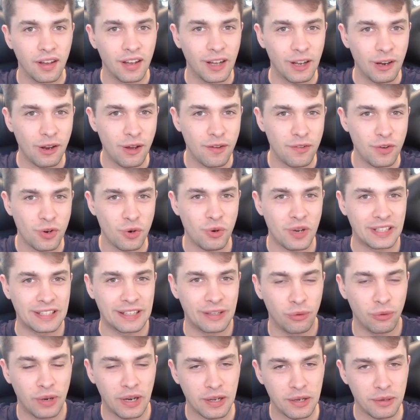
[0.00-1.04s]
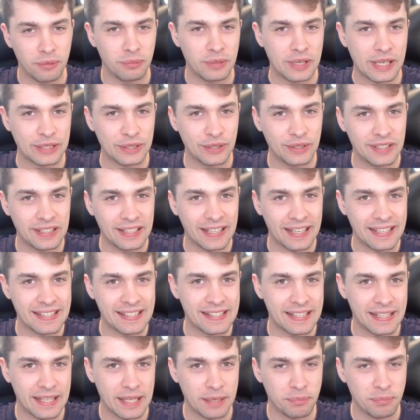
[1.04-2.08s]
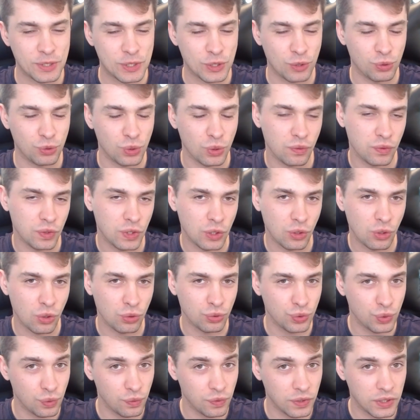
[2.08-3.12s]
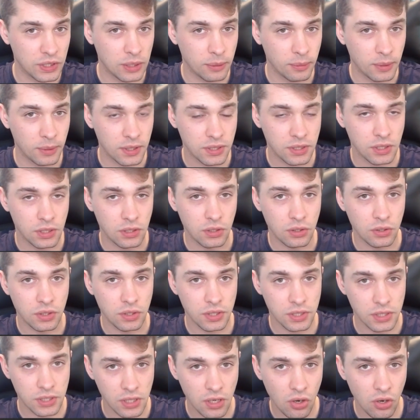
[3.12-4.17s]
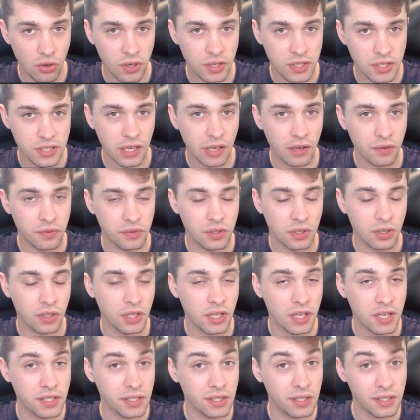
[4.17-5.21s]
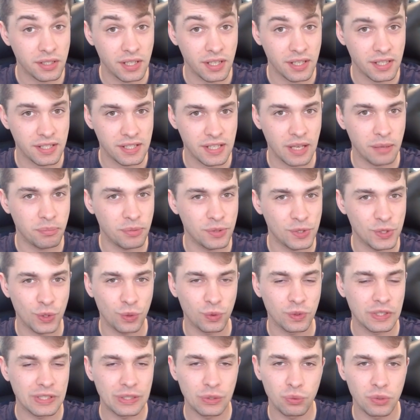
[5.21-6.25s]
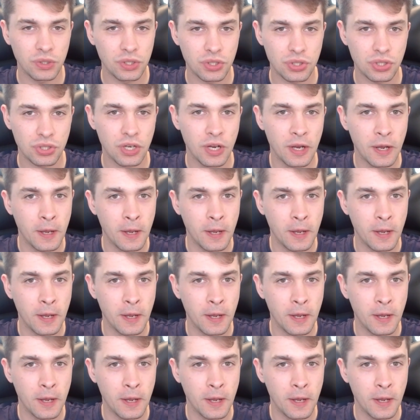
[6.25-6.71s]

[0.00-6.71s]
Hello everyone and welcome back to the next episode of the Road to Feed the Master series after yesterday's episode in which